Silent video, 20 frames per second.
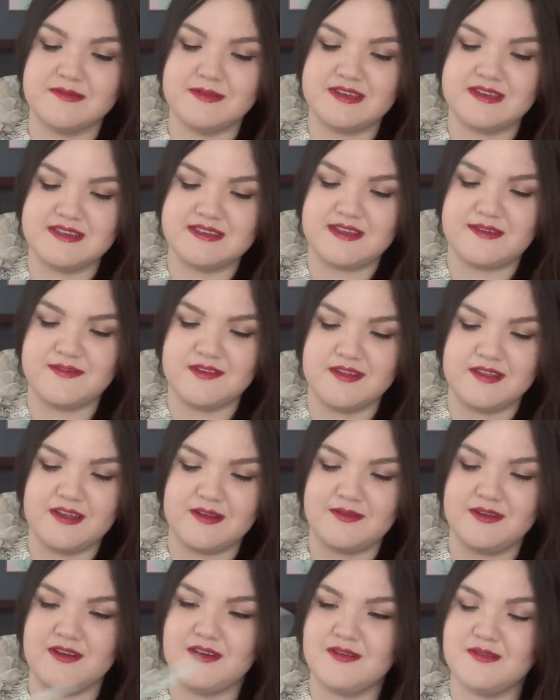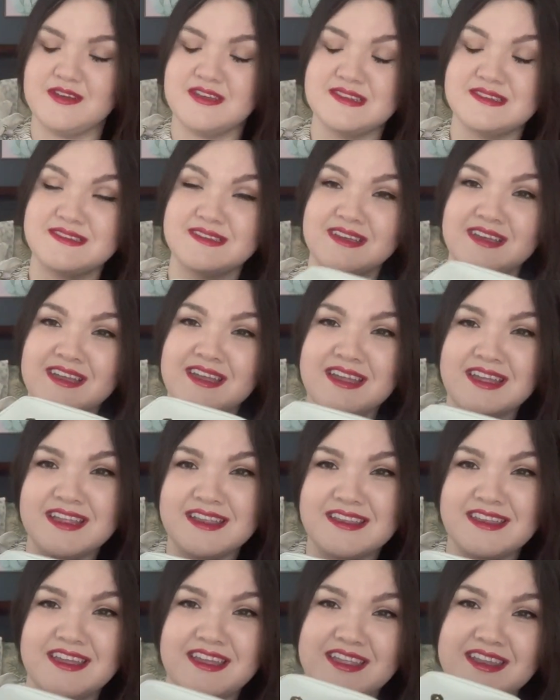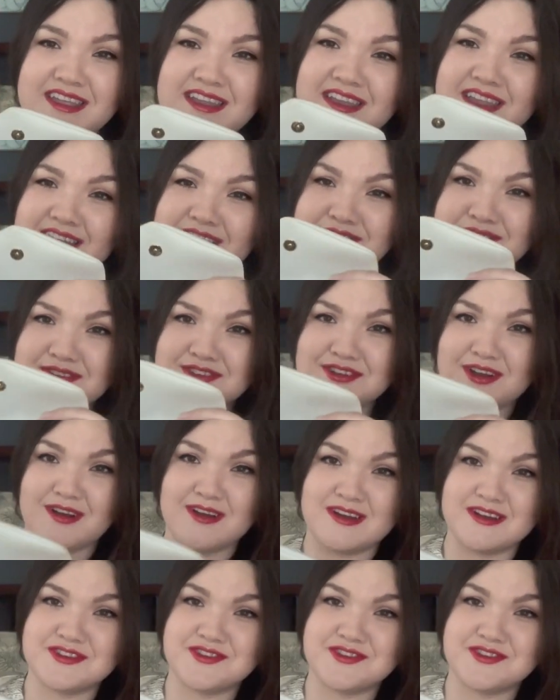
because I feel like we always need an extra charge